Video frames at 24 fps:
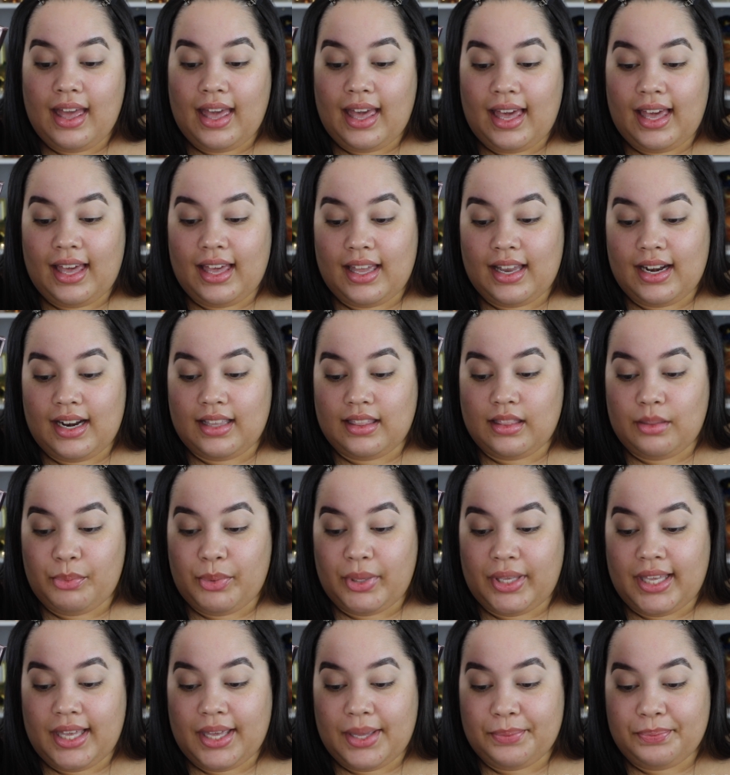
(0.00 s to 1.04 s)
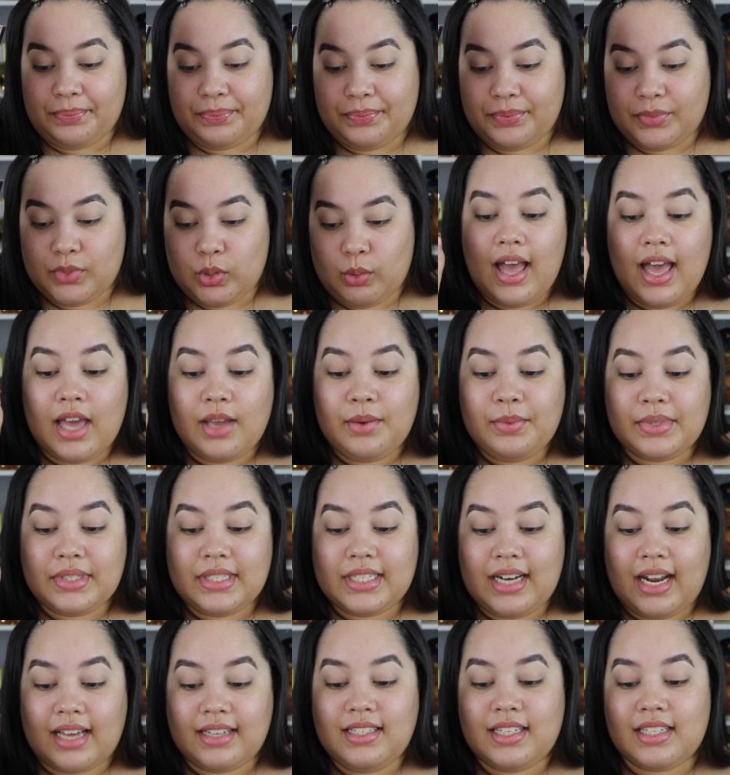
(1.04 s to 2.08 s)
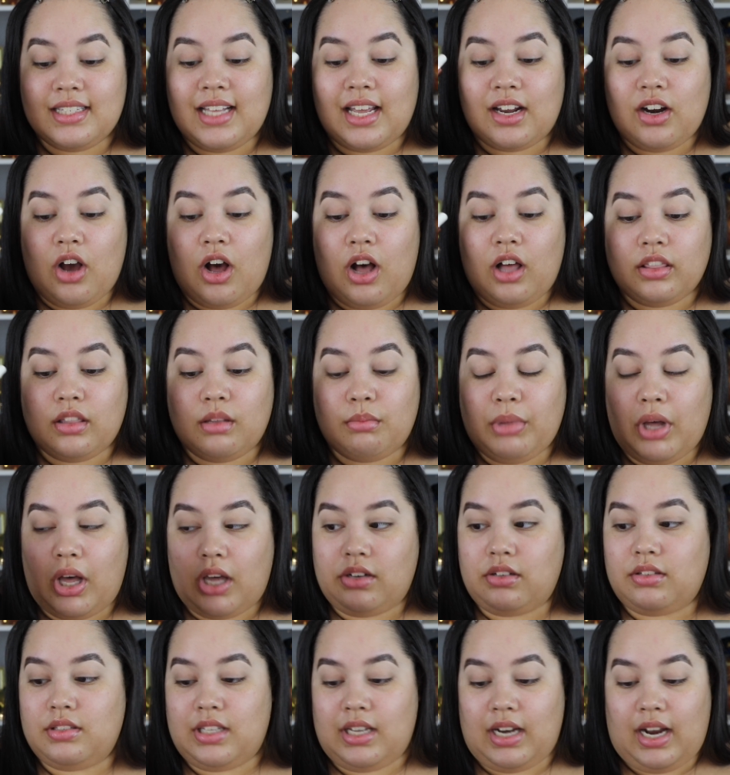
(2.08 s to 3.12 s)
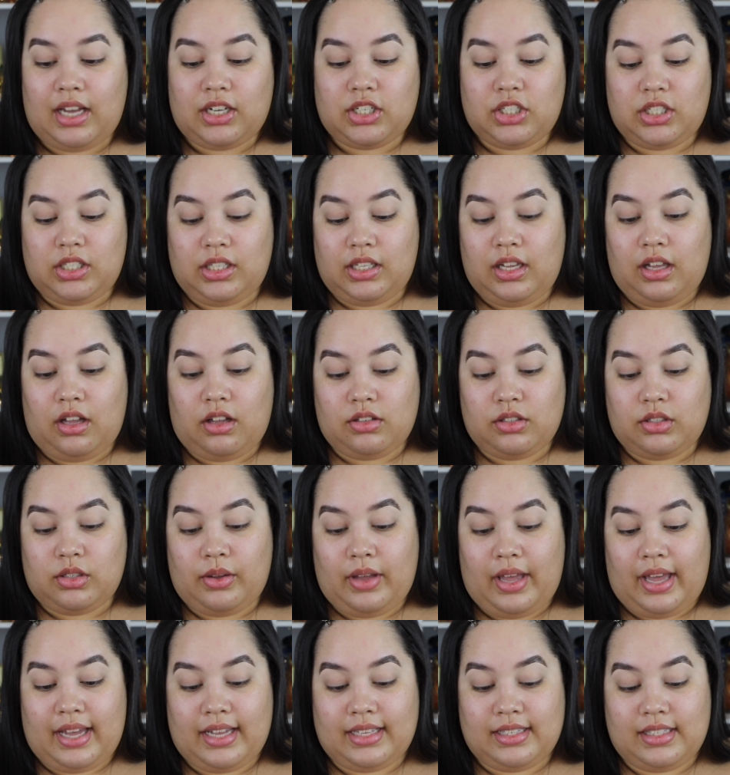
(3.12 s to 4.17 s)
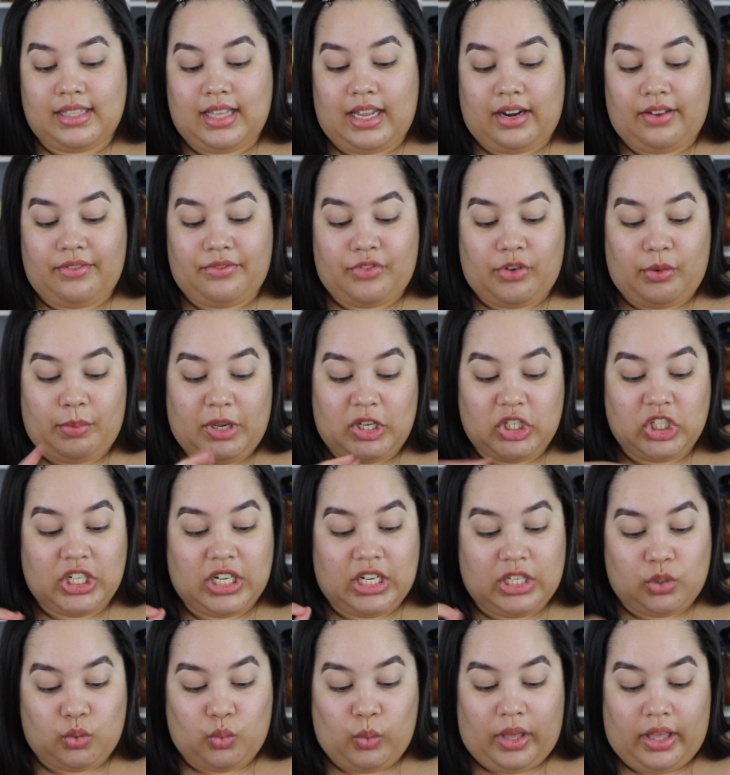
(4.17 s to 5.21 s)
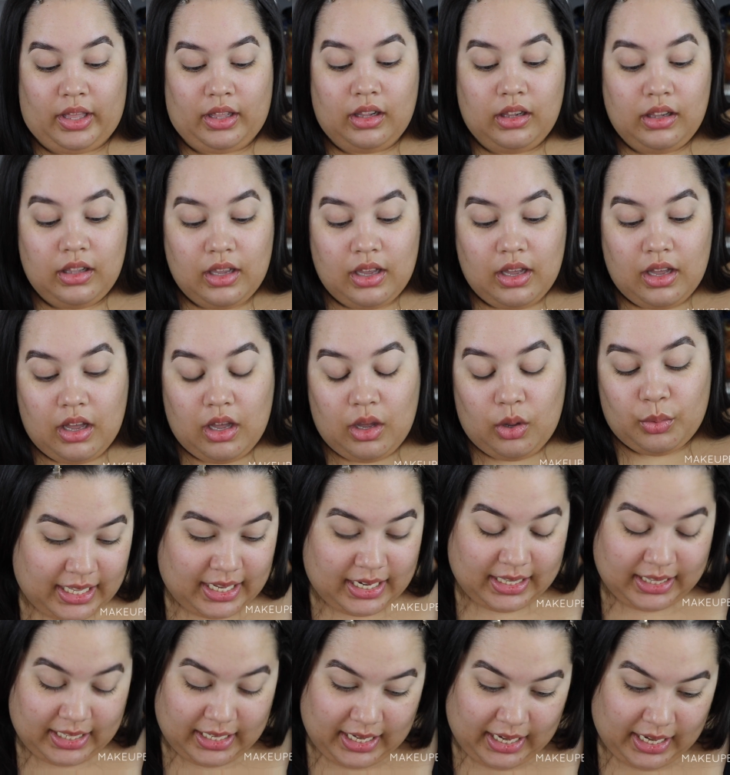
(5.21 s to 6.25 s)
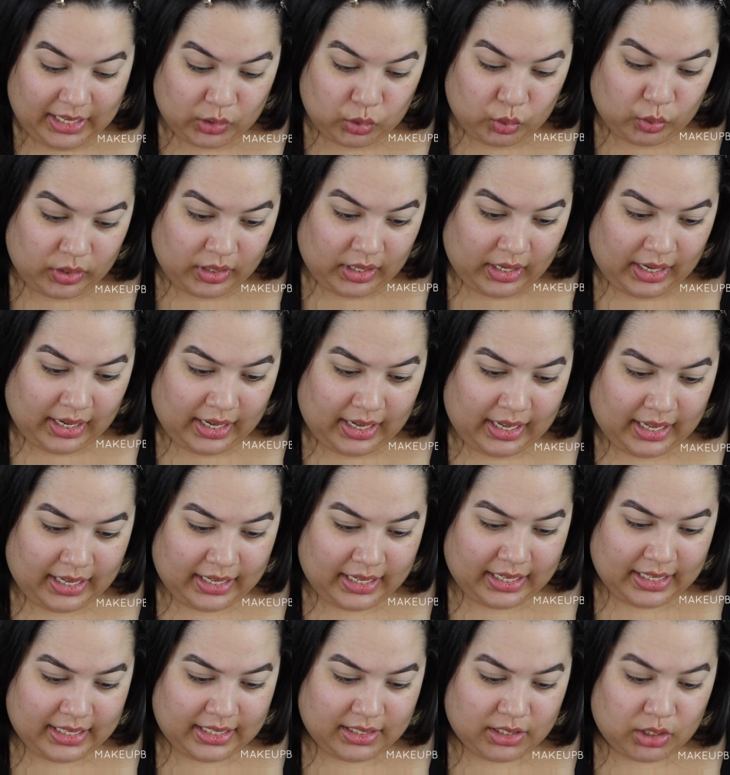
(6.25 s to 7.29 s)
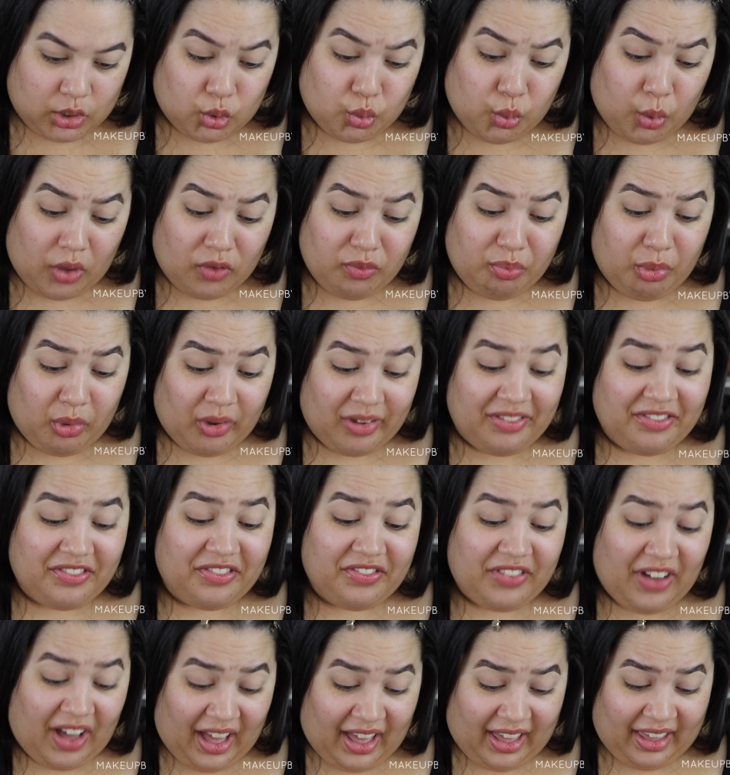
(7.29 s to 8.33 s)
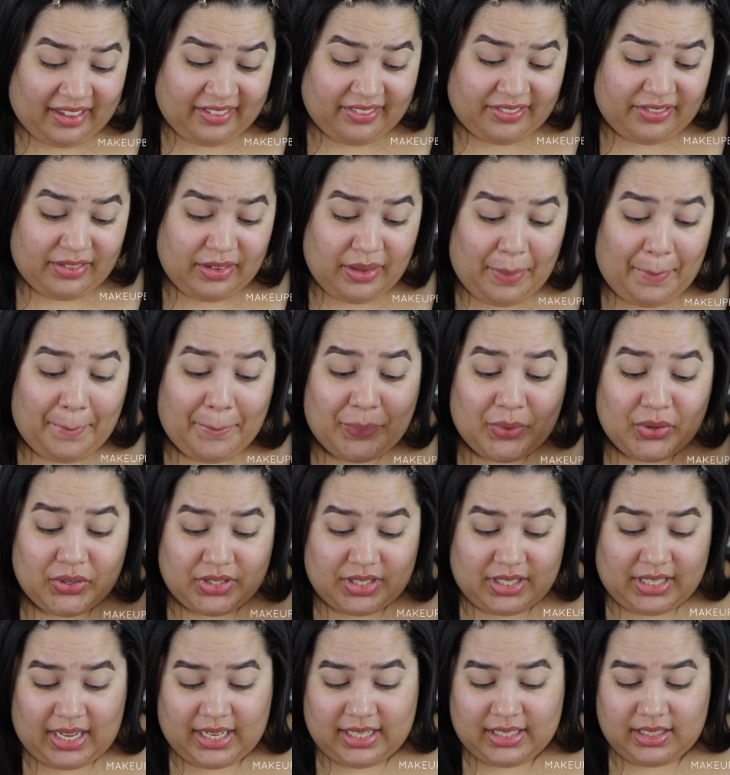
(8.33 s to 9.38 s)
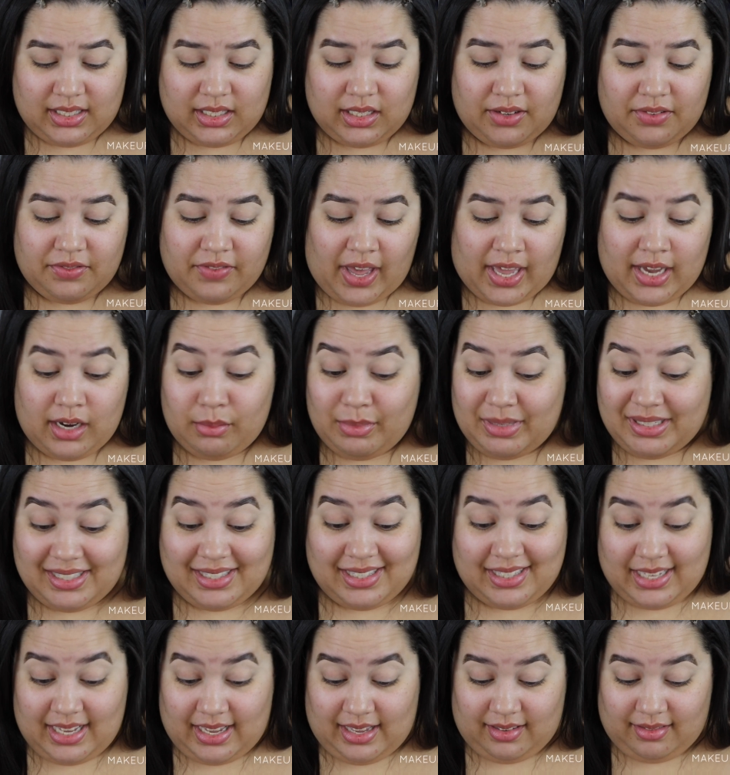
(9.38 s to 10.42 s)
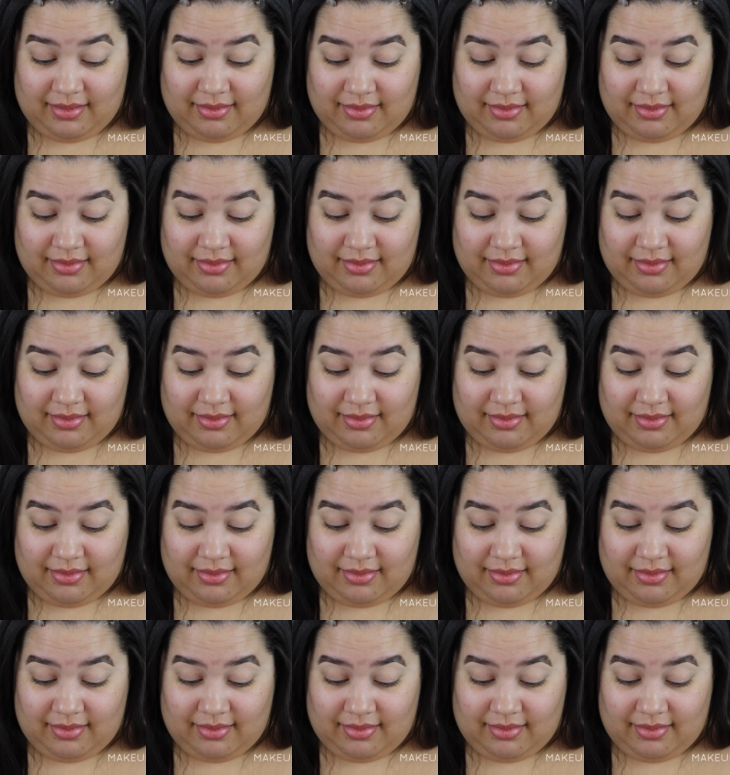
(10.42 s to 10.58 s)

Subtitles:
and in the PM. And what's nice is that on the bottles it actually also has that information as well. And the next one that I got is 12.5% vitamin C,